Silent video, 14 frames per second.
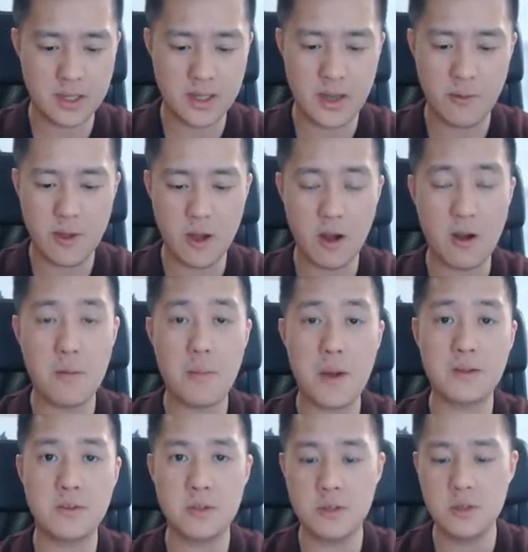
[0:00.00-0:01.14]
that we are
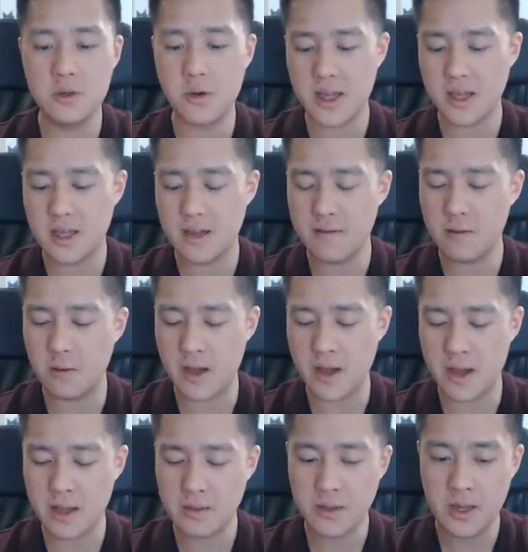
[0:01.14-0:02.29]
about to do a
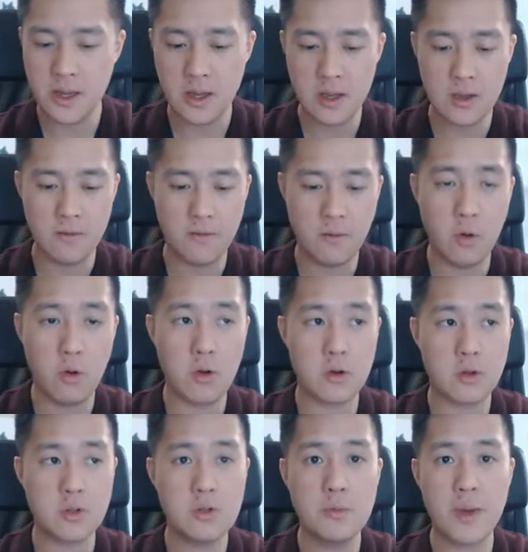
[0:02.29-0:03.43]
giveaway for
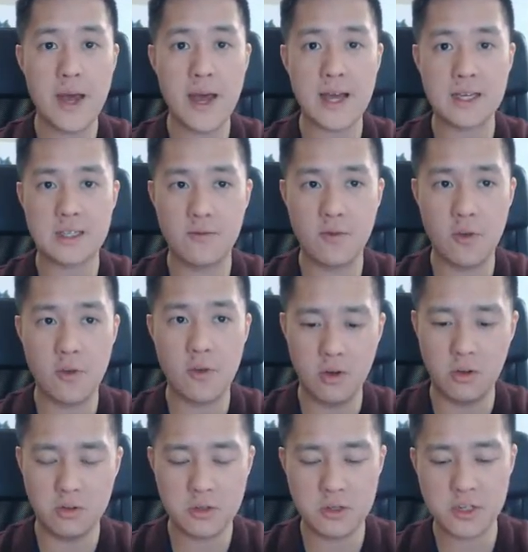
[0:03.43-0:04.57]
two packs from
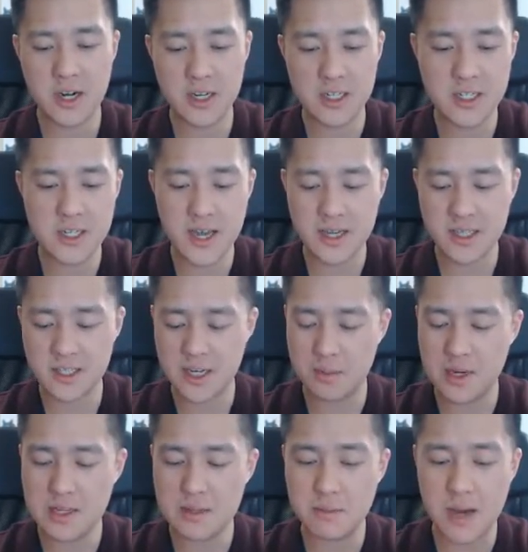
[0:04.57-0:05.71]
Ultra Shiny G X
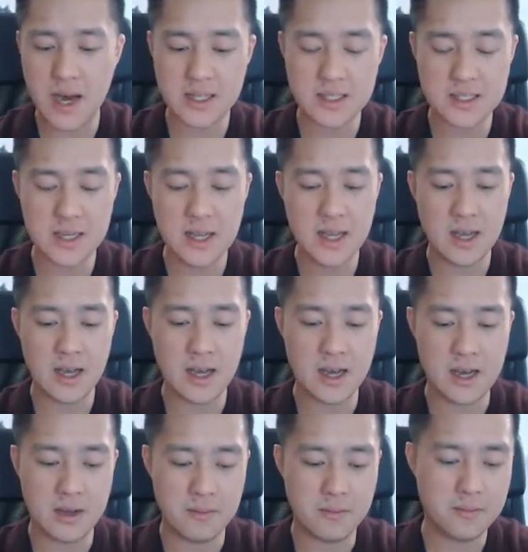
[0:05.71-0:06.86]
Japanese box. Um,